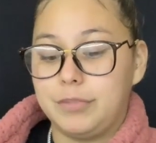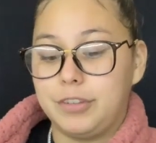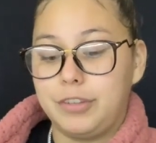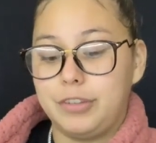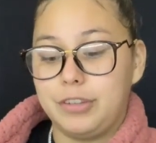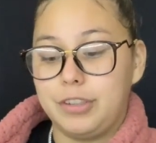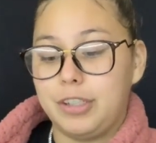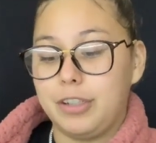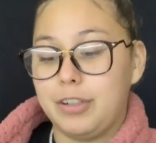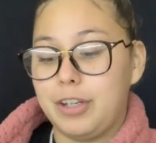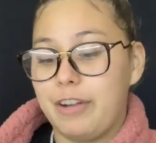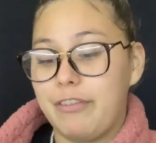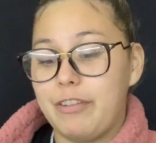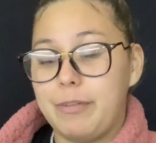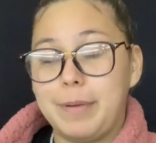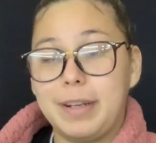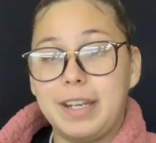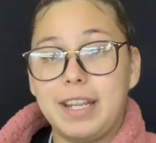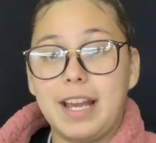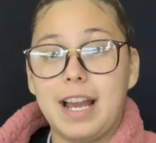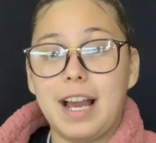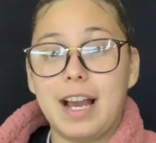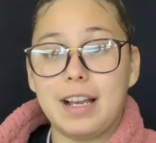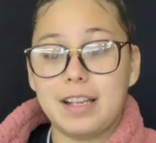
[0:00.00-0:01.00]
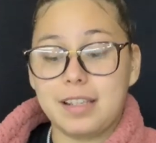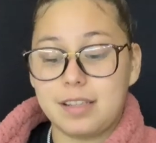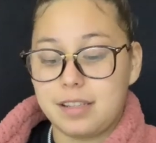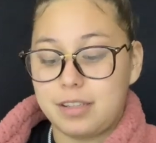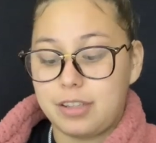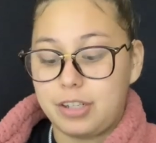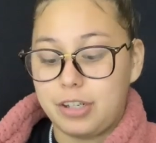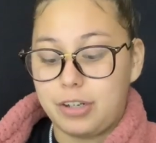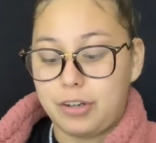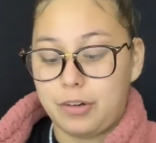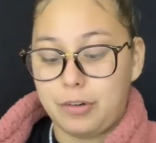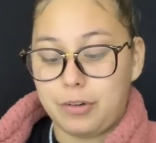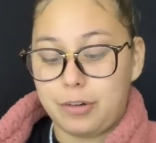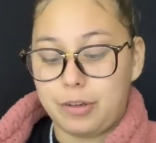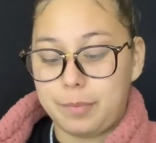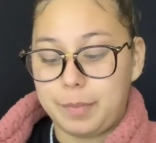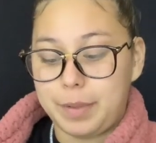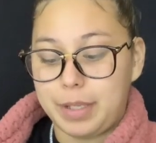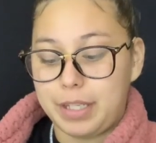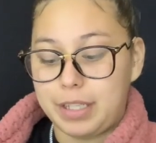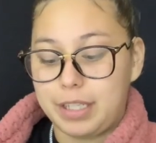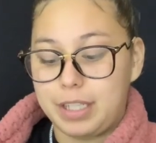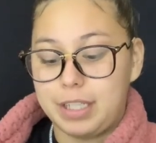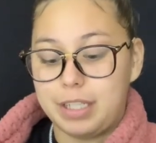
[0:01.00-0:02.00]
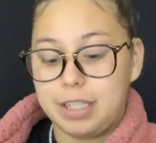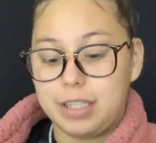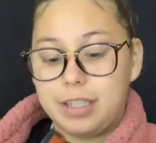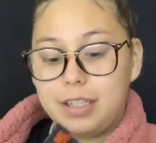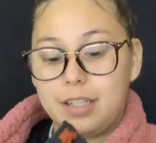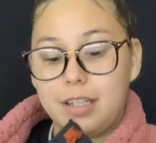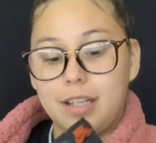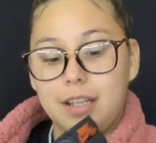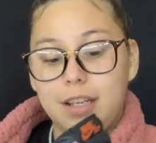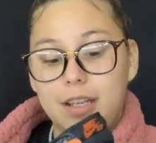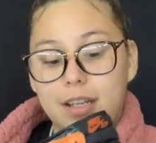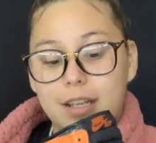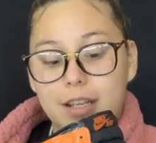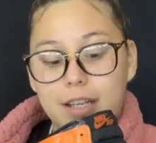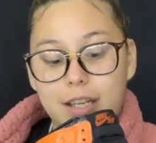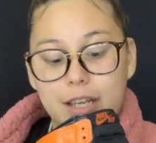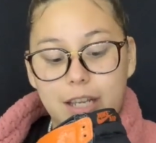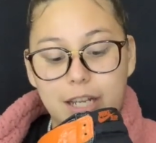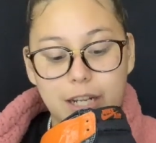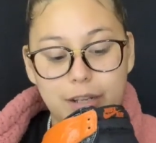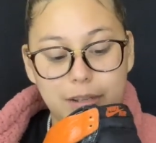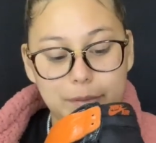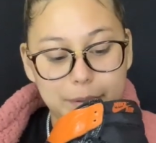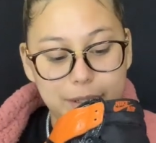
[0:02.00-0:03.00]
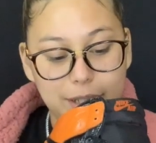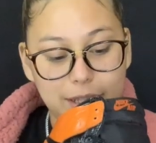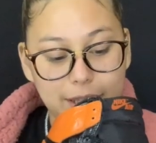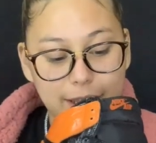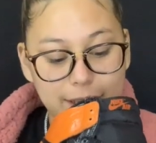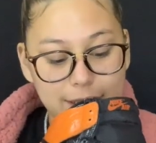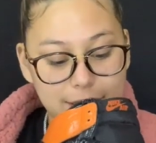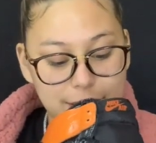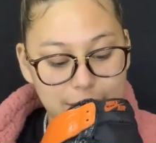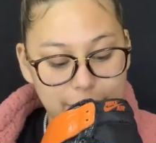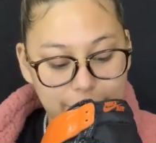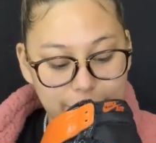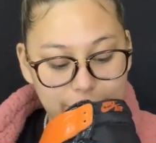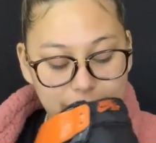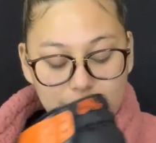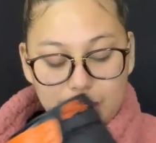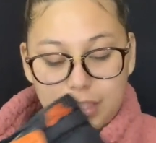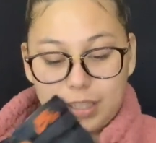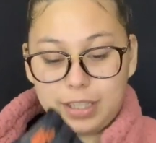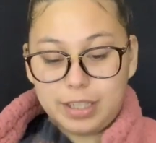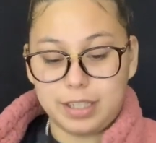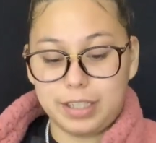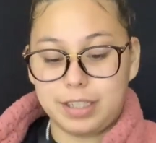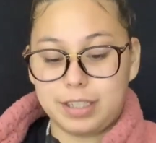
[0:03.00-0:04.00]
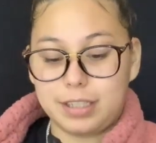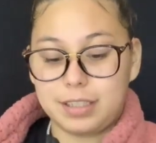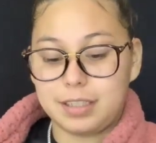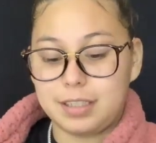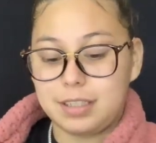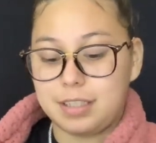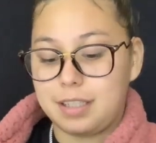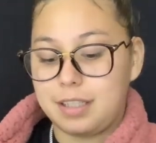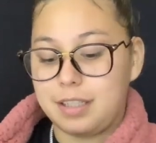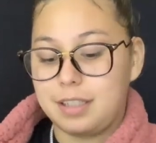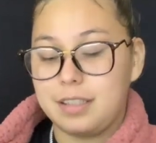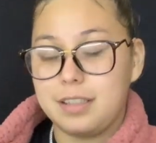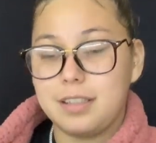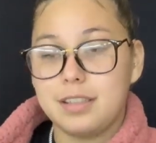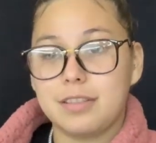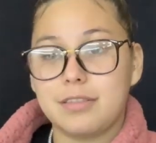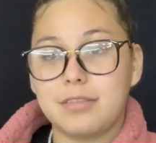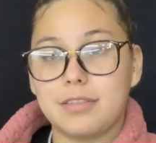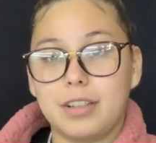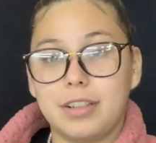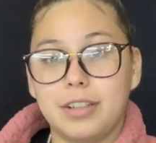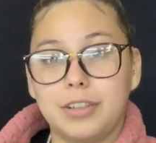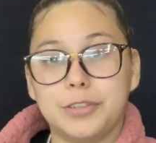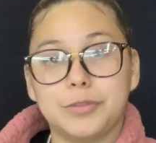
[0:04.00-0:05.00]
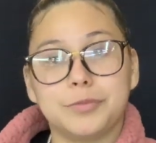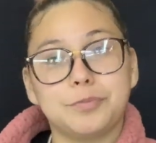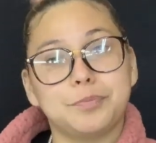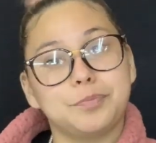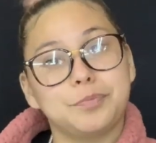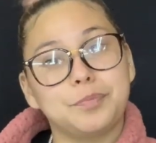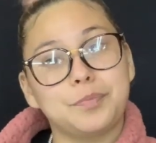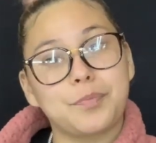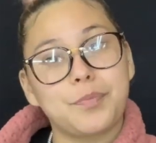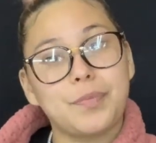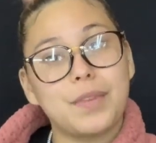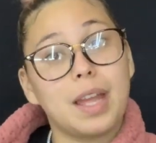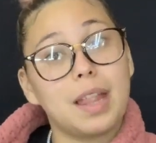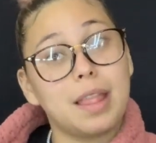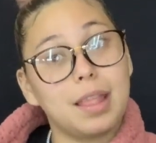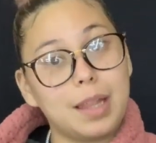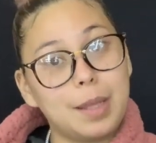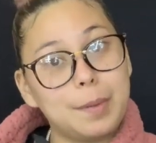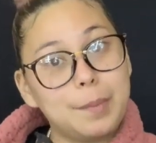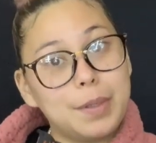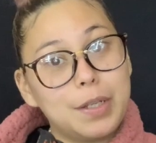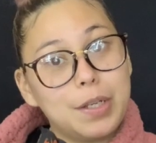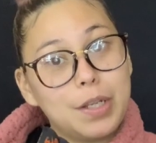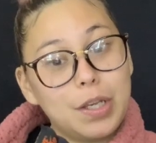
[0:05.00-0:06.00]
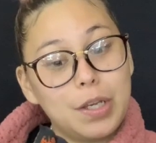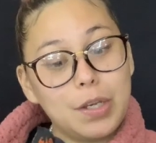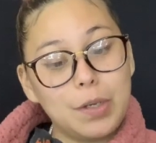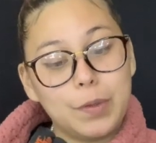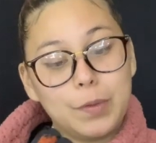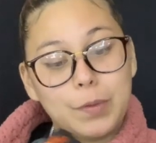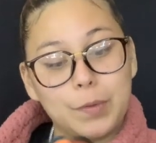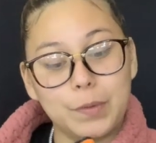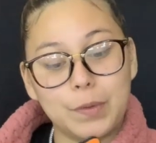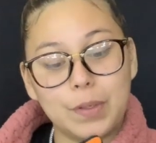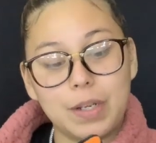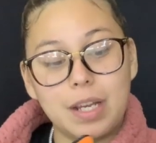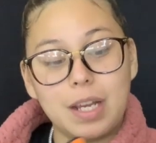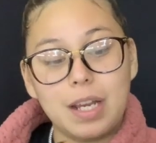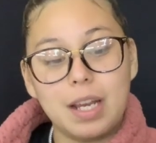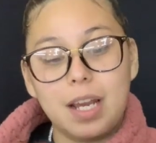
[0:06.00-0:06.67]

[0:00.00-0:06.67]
You know, everybody has their own opinion. And everybody likes different things, so let me know.